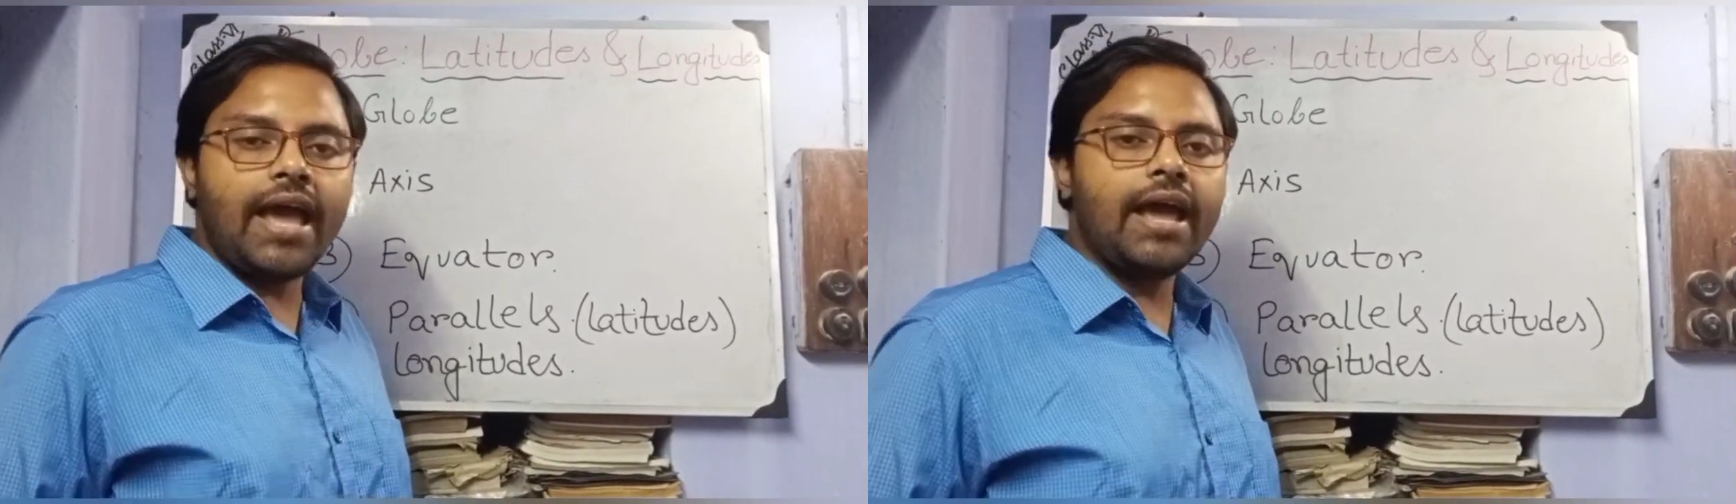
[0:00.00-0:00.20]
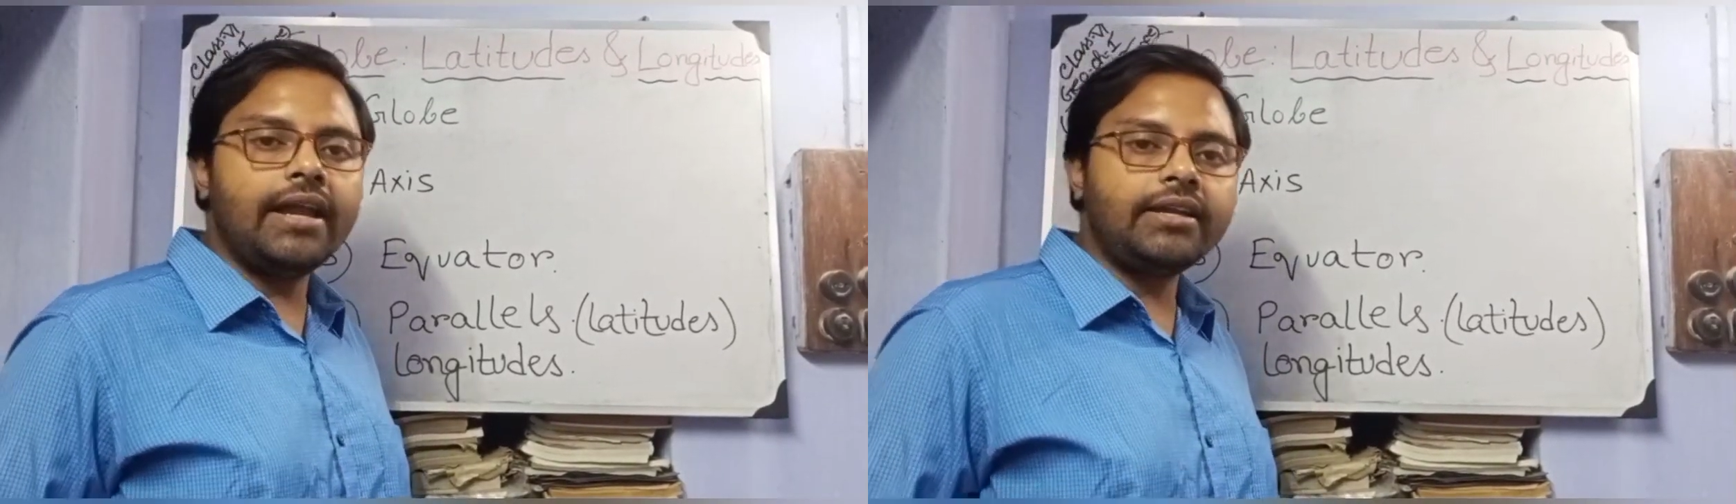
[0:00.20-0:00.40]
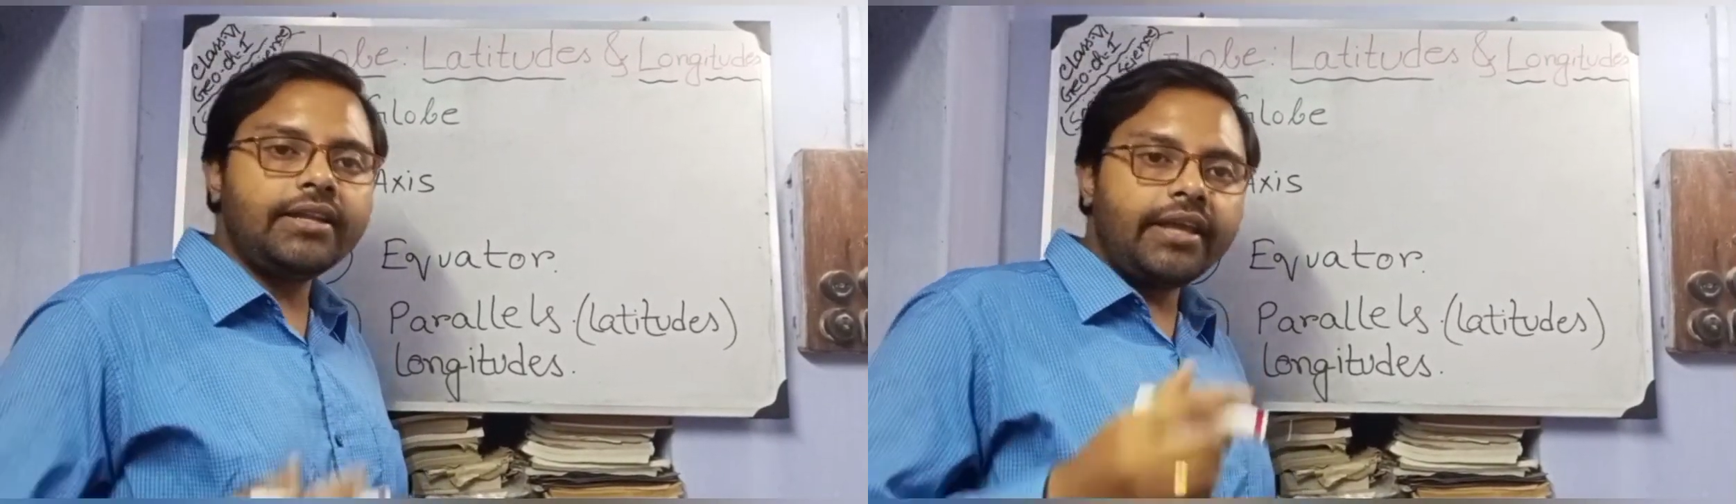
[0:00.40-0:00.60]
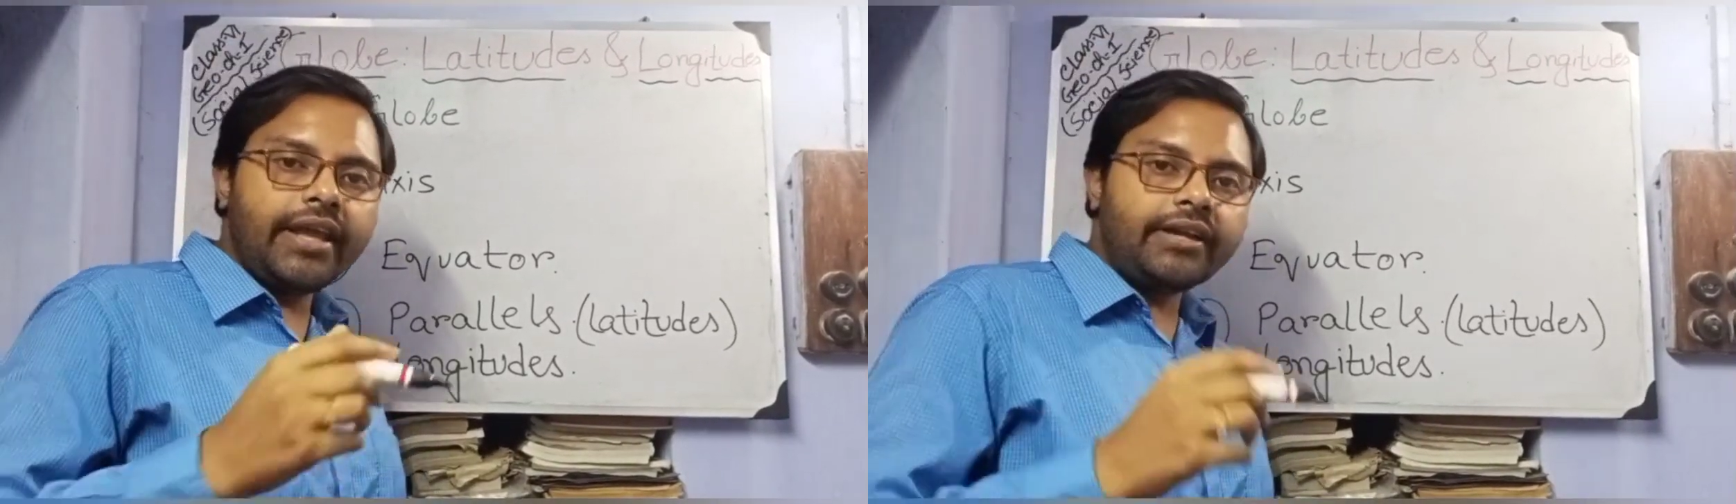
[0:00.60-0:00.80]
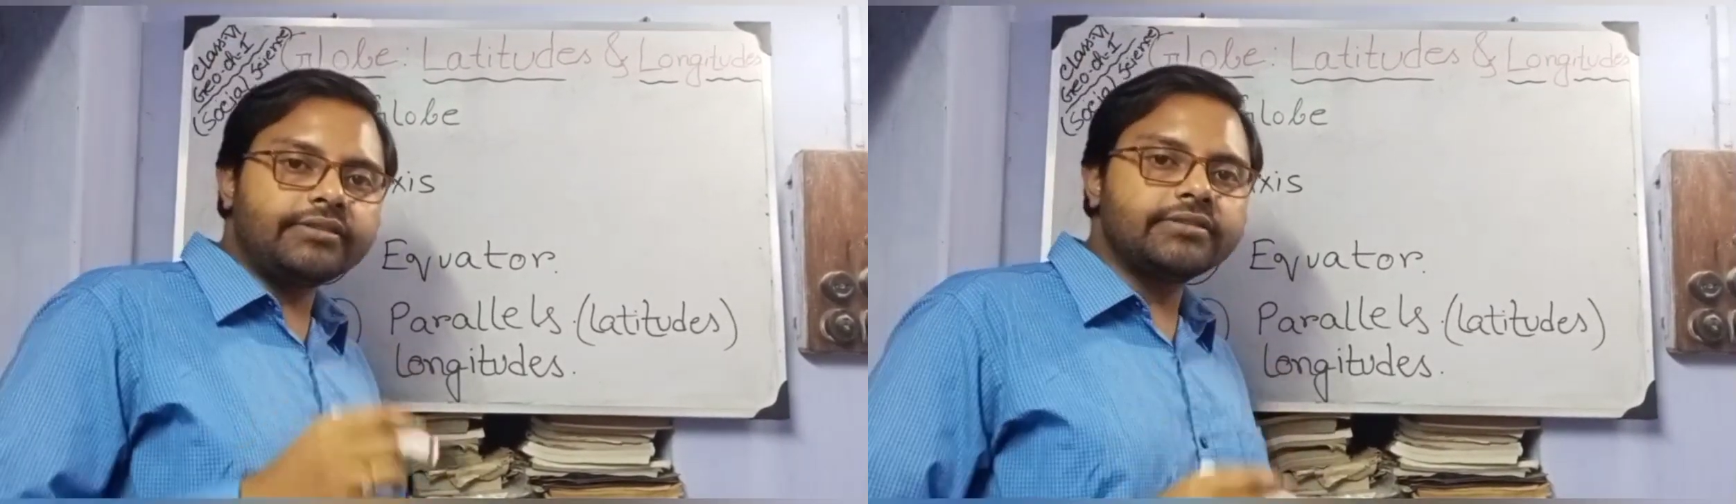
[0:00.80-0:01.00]
and
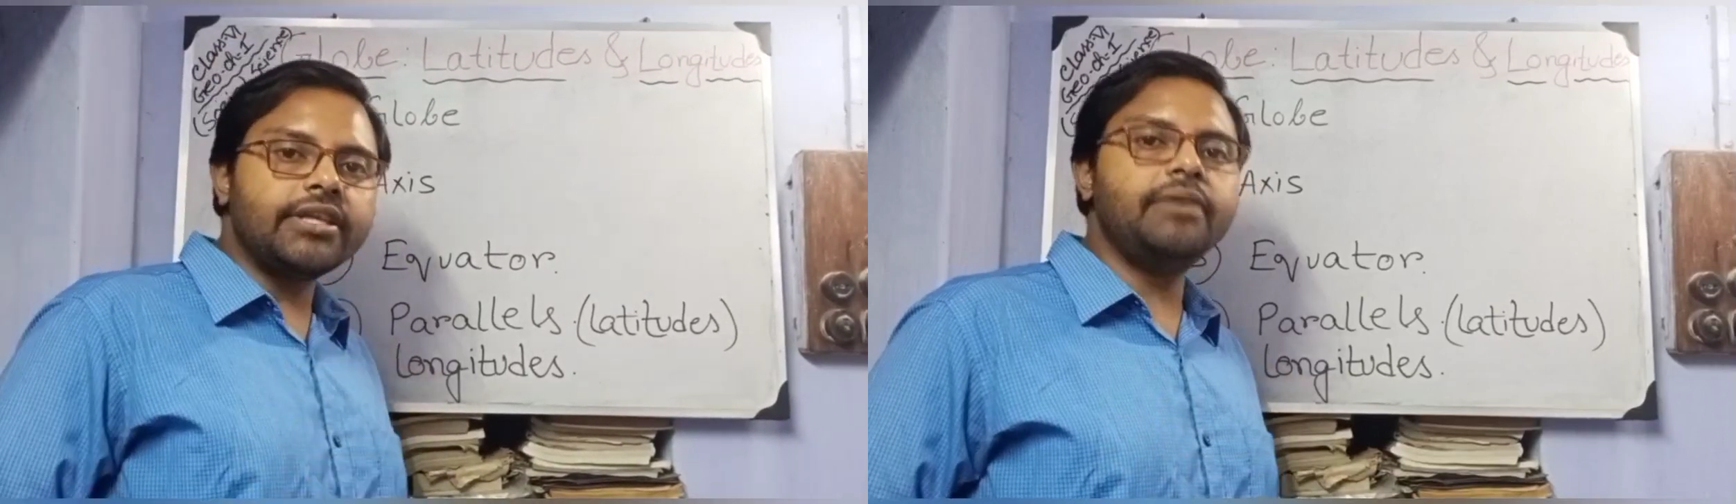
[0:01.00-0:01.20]
its